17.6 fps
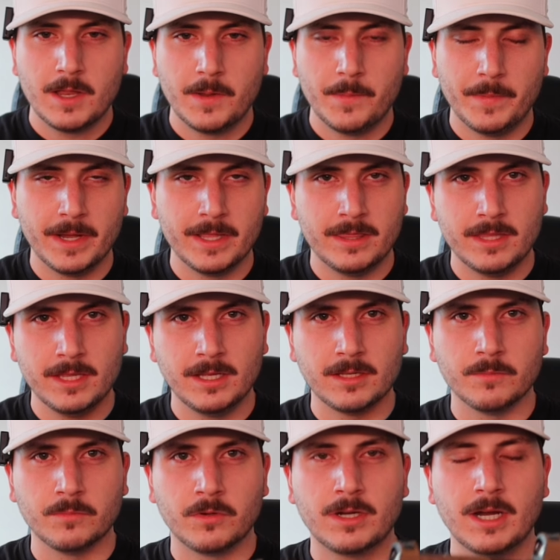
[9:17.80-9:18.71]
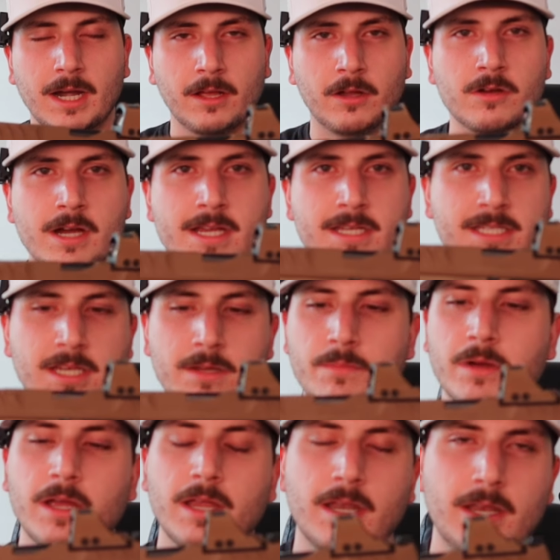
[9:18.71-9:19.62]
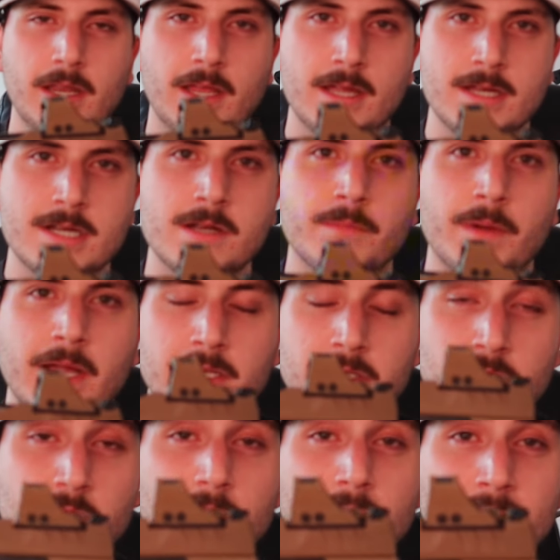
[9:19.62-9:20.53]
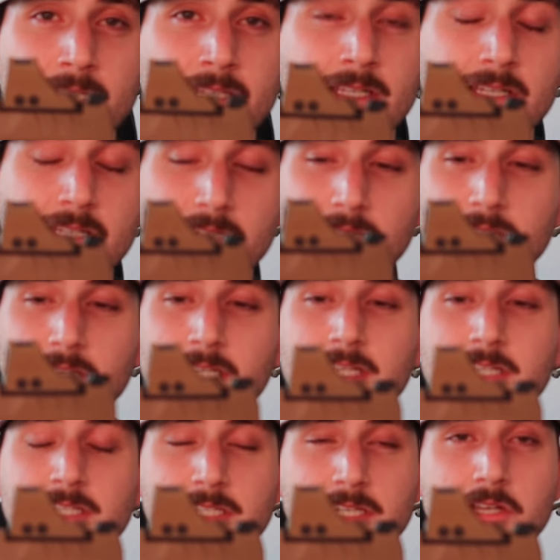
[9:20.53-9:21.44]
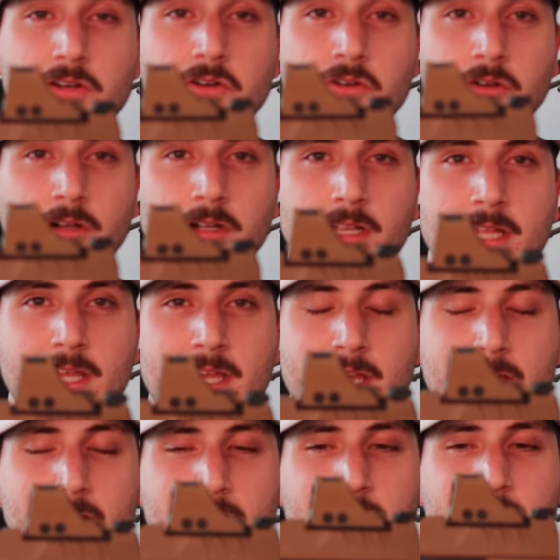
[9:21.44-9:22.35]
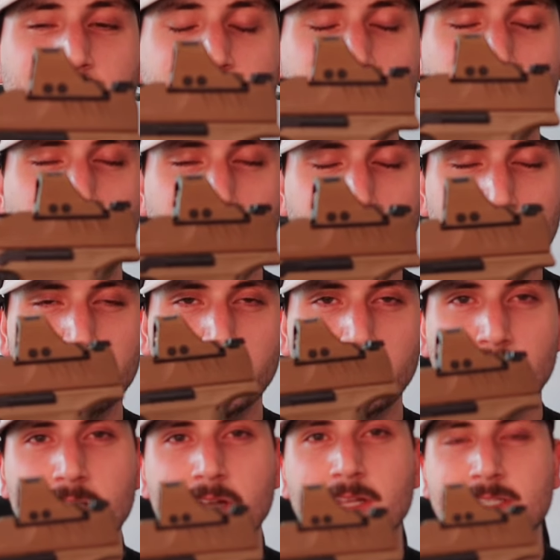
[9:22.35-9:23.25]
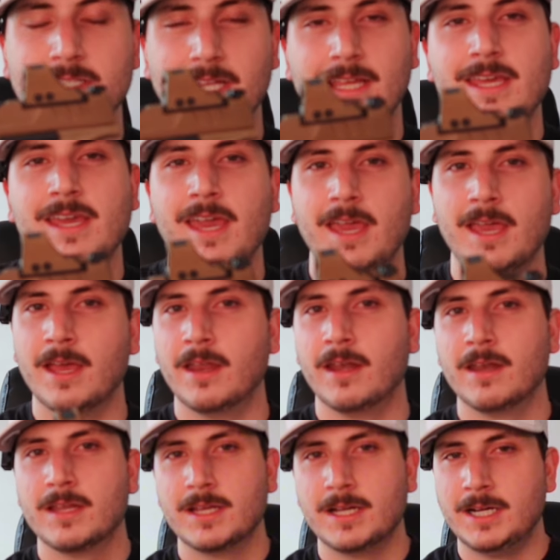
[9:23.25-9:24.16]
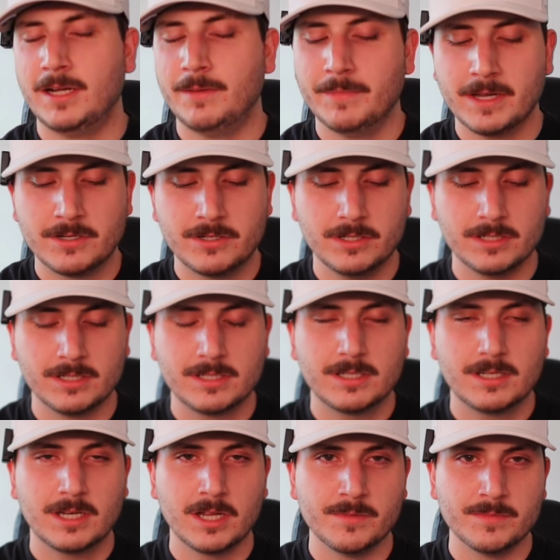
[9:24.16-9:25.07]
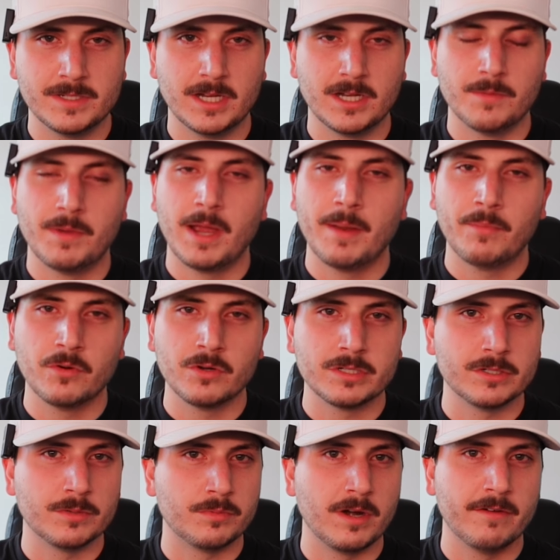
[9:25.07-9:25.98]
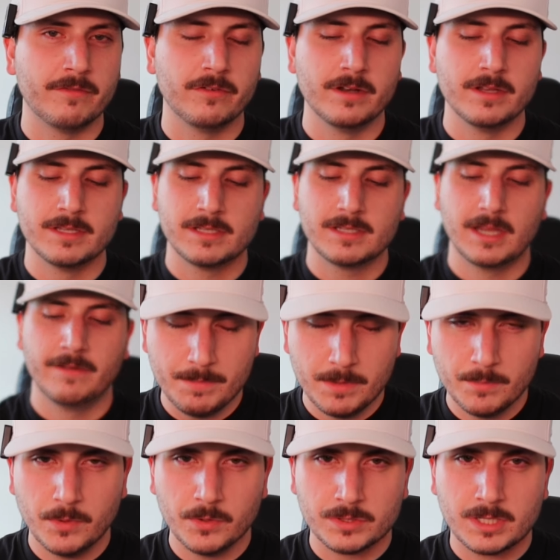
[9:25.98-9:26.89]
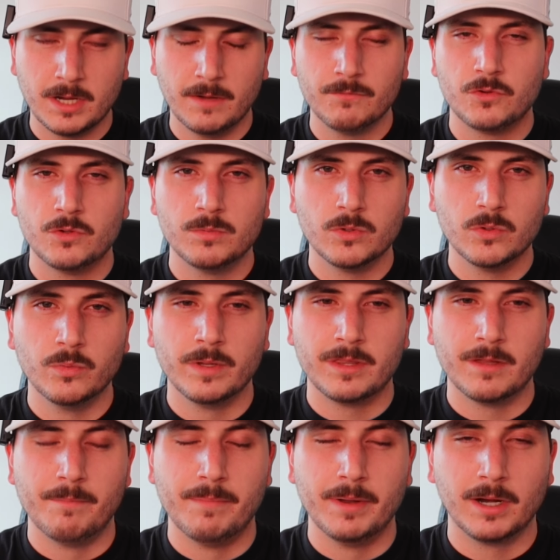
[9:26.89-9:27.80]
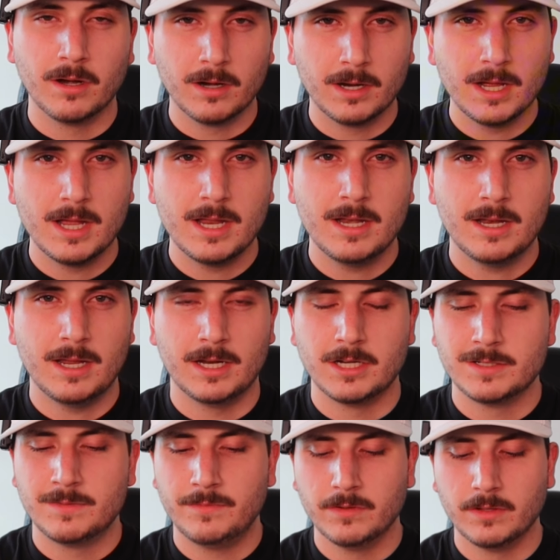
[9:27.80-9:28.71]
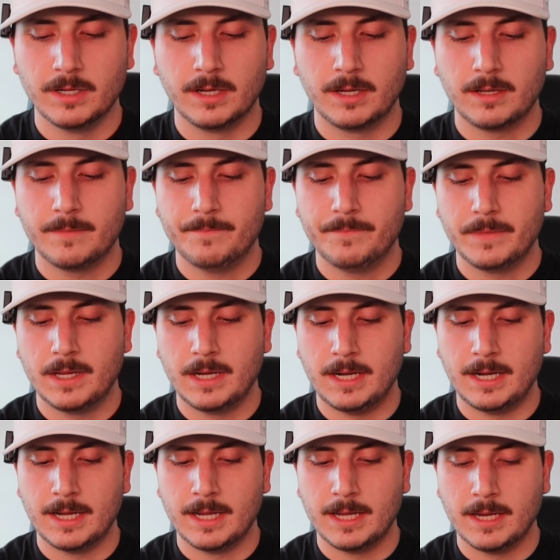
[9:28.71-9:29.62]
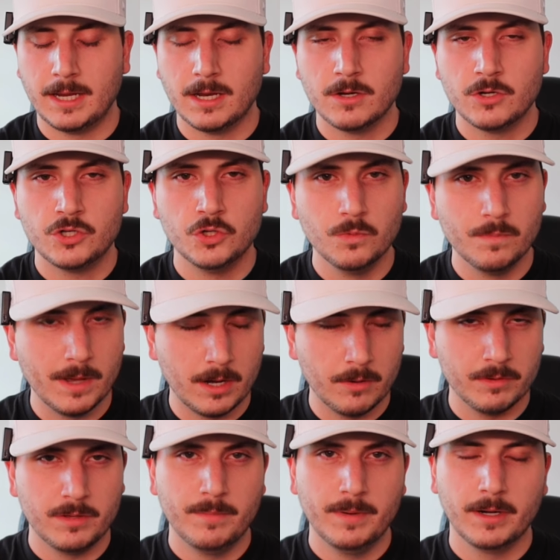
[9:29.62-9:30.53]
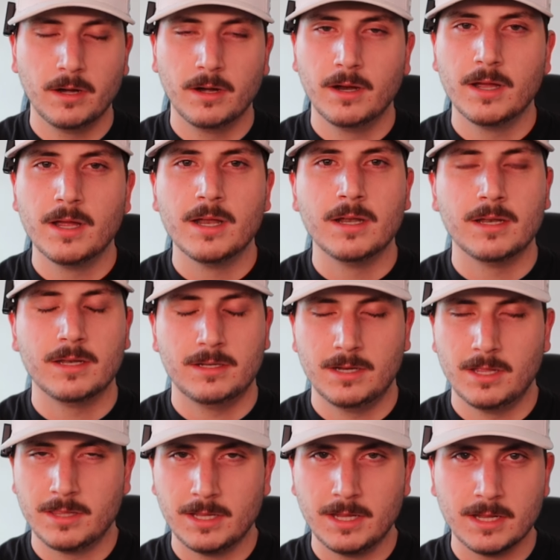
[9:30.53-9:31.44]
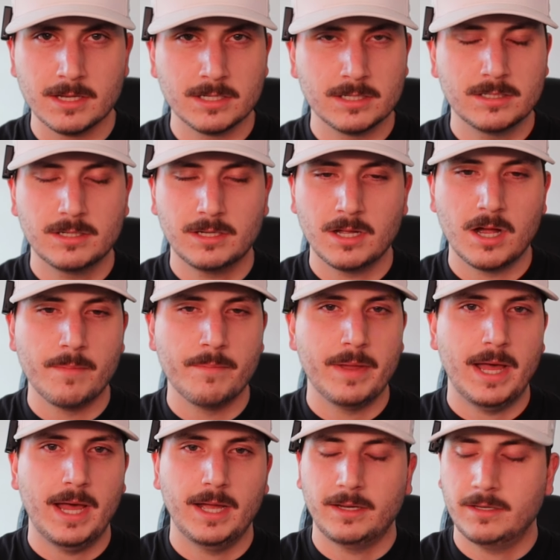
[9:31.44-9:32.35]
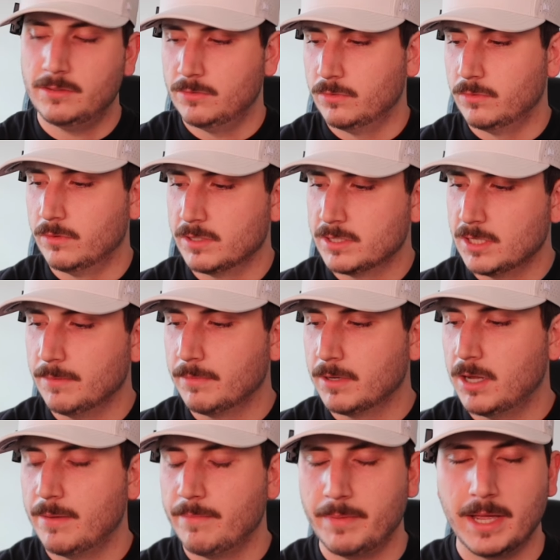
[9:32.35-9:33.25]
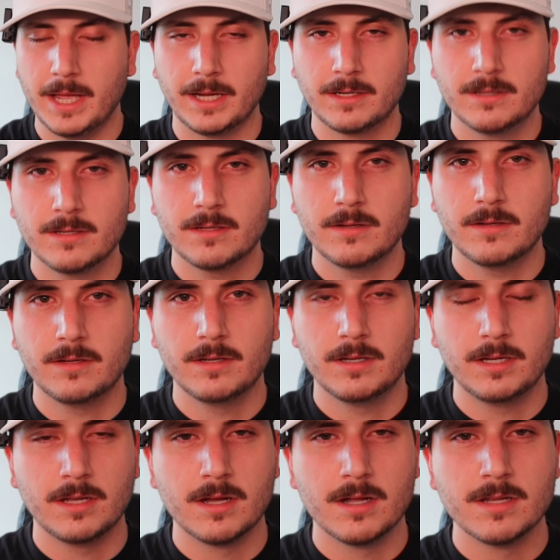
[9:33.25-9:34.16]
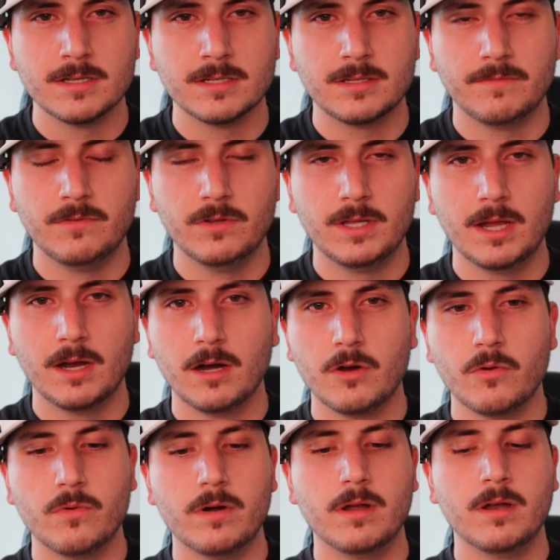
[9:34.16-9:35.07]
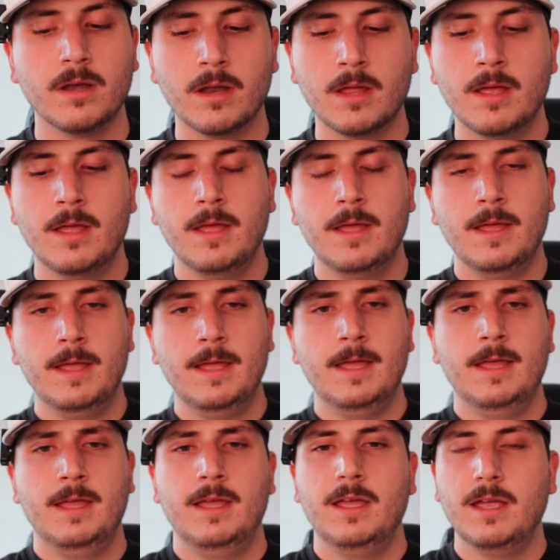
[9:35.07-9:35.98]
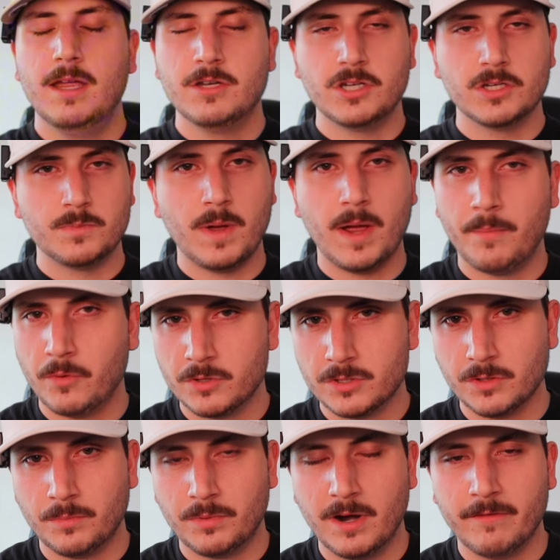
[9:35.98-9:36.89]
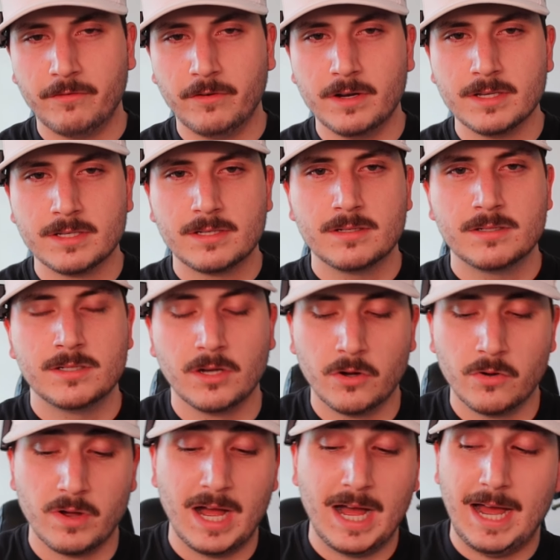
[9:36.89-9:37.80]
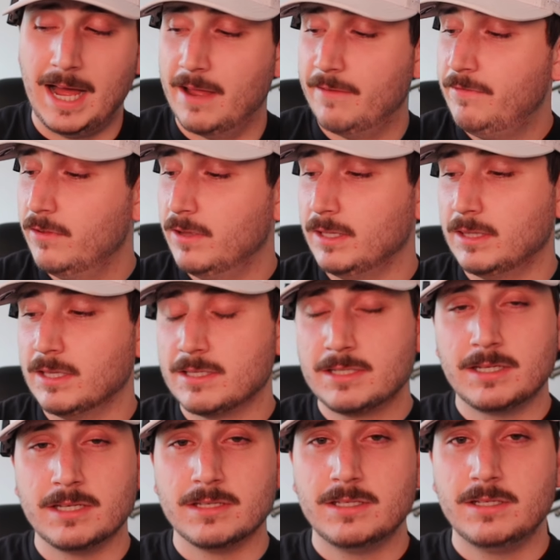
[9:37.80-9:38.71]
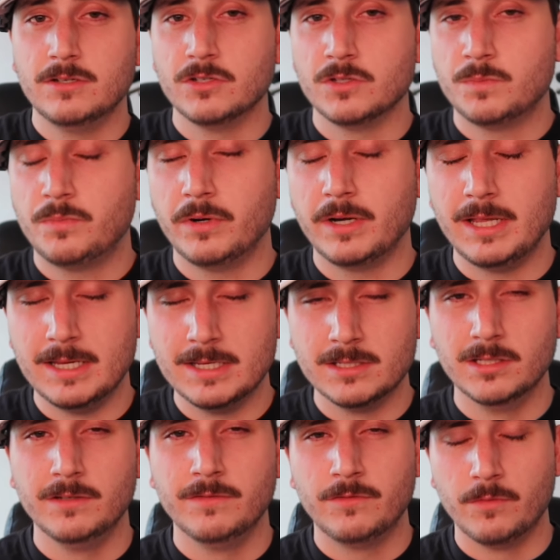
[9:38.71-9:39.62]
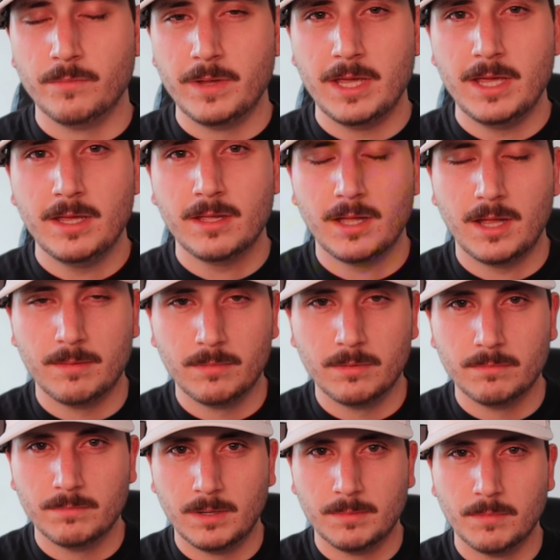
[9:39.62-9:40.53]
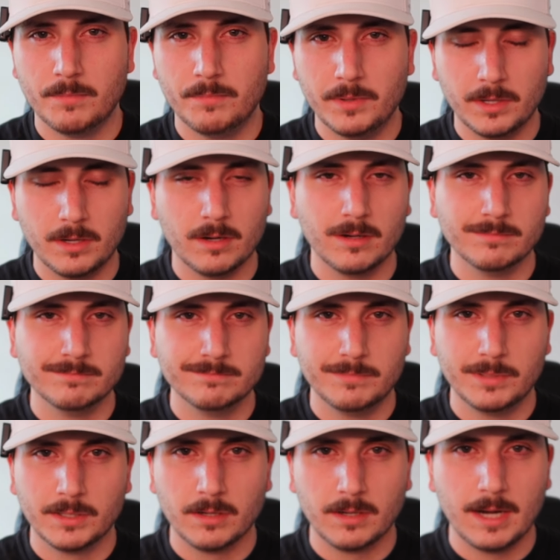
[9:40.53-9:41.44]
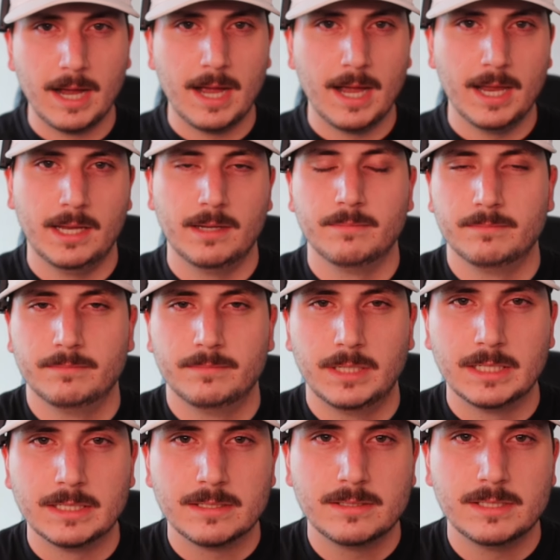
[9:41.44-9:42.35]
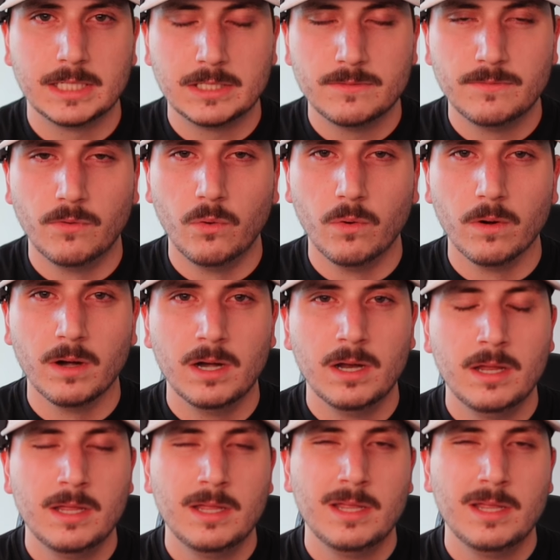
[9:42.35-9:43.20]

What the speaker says: might think I'm kind of crazy, but I do like to conceal as big of a gun as I can. That just comes down to my personal preference. I'm the most comfortable with a bigger gun. I just feel like I shoot better with a bigger gun. Nothing against compact or subcompact guns if you carry one. It's just my personal preference. So I feel like this conceals pretty easily for me. I'm a bigger guy. I'm about 6'4",